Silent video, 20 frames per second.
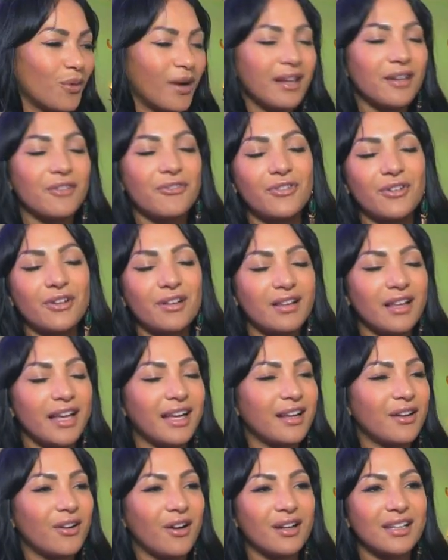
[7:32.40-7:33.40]
wonderful
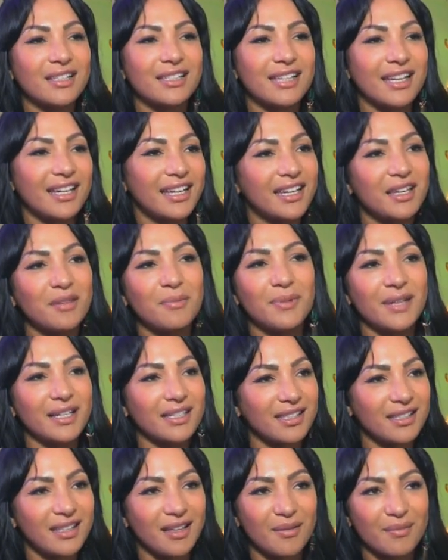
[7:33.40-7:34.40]
and God is really going to
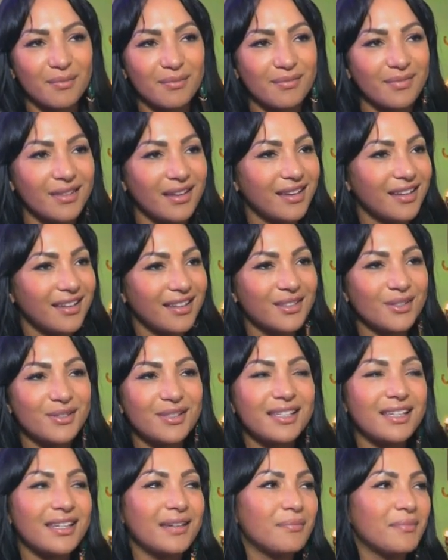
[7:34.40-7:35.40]
bless them to
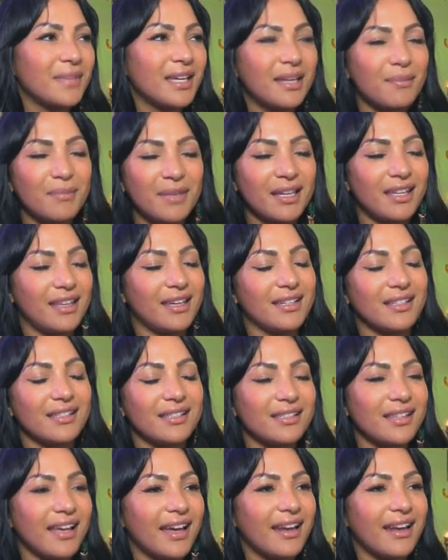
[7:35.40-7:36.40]
see many, many
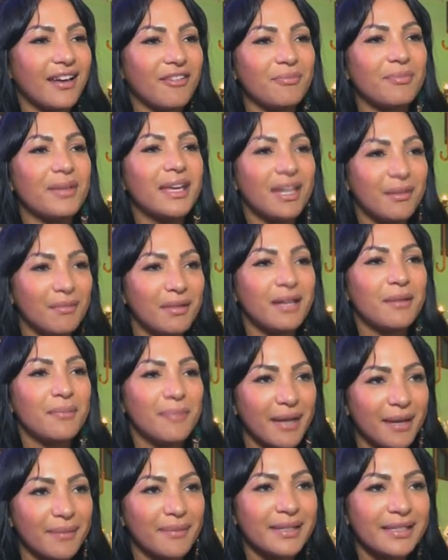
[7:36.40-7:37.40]
years and have many, many
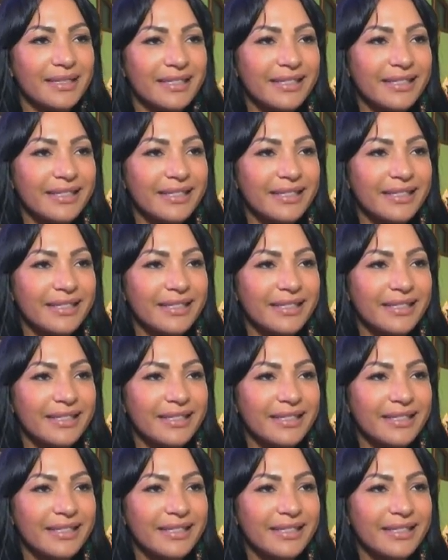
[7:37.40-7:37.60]
babies.